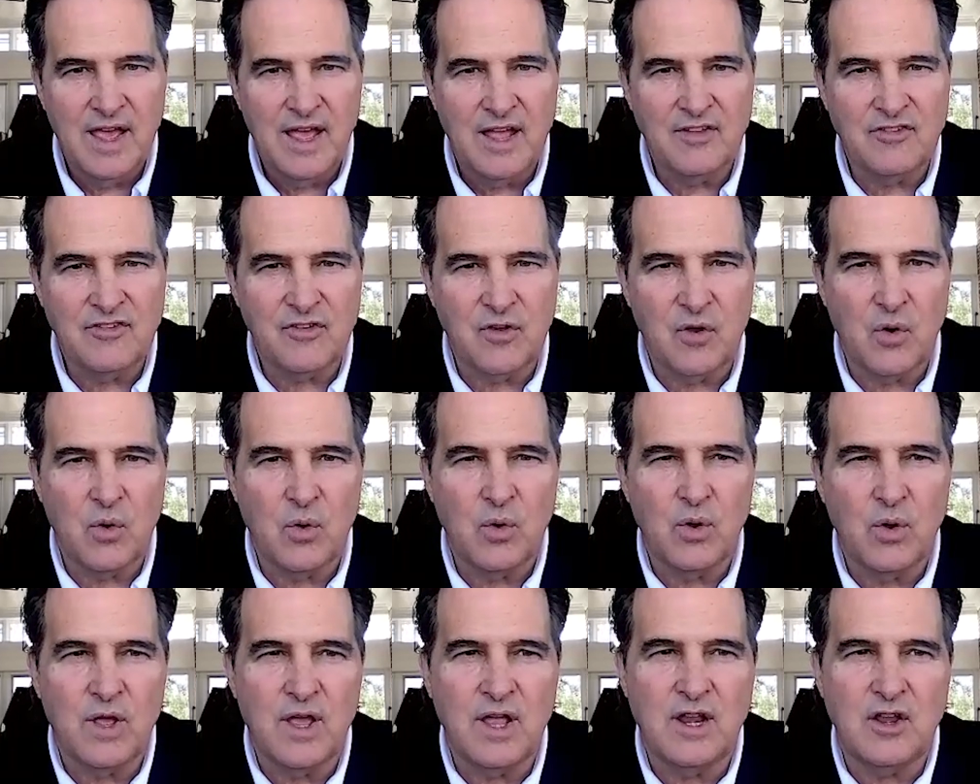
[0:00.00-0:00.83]
And
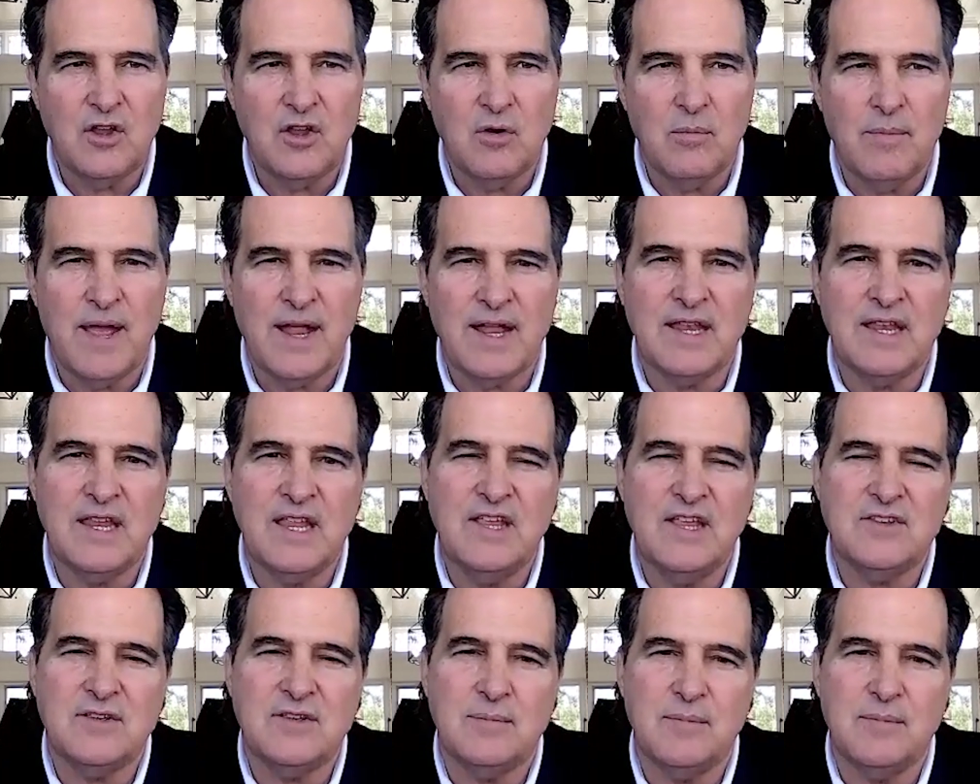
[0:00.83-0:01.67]
so getting your
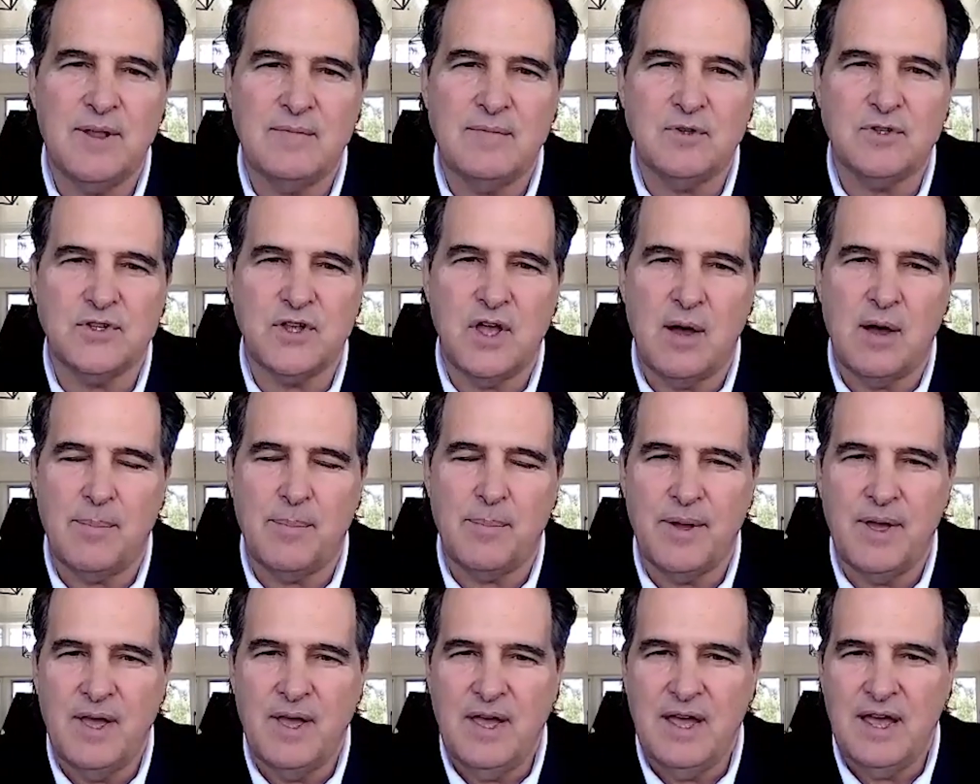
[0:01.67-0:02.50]
magnesium levels
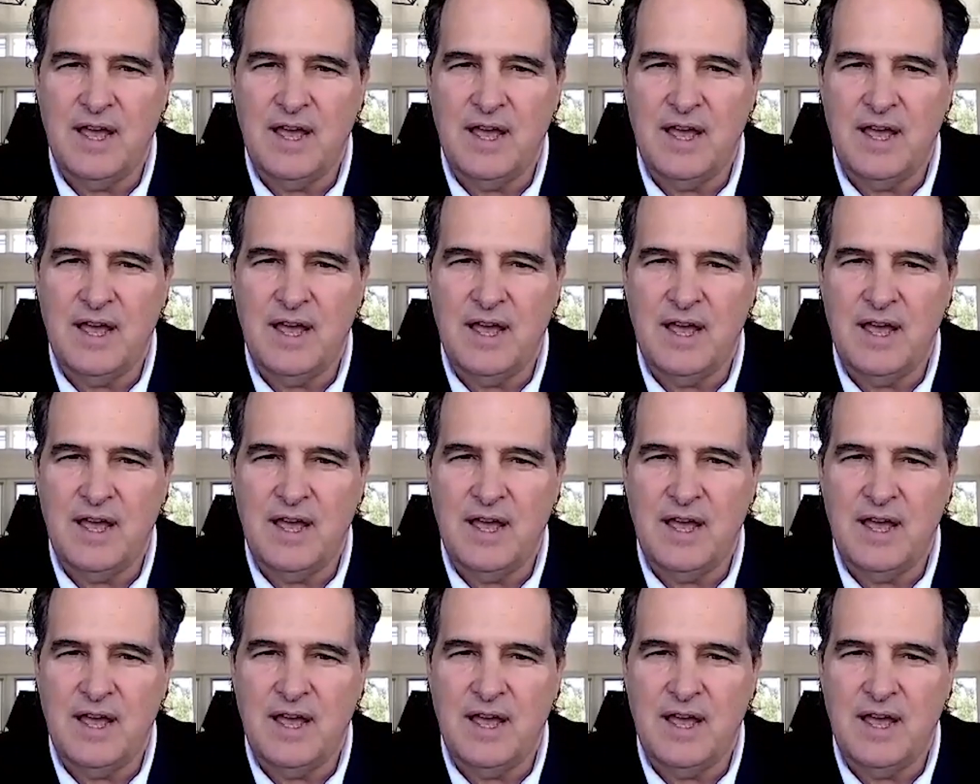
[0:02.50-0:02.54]
up.